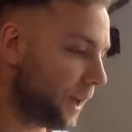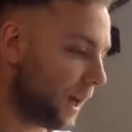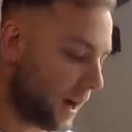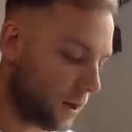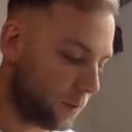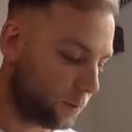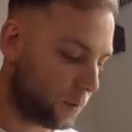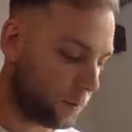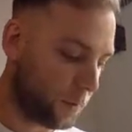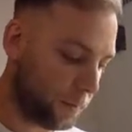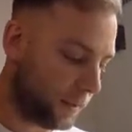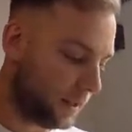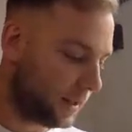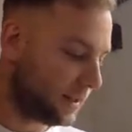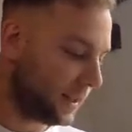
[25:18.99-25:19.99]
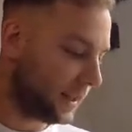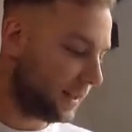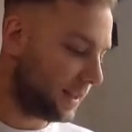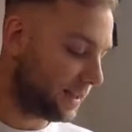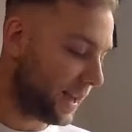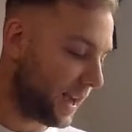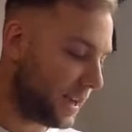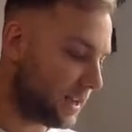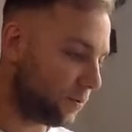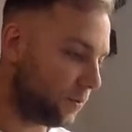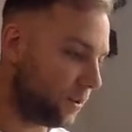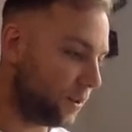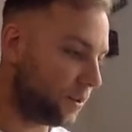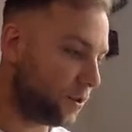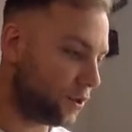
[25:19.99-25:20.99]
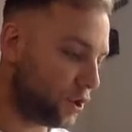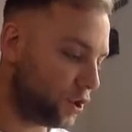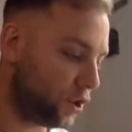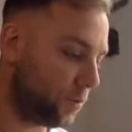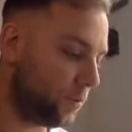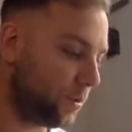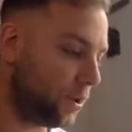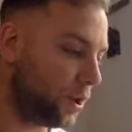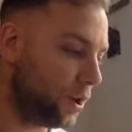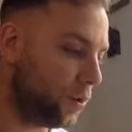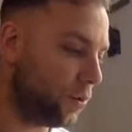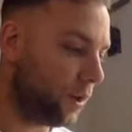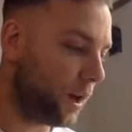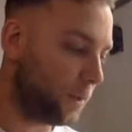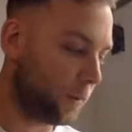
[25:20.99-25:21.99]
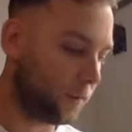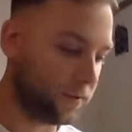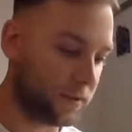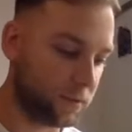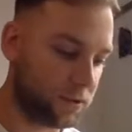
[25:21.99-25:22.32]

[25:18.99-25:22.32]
And our probability in this case, we're assuming the null hypothesis,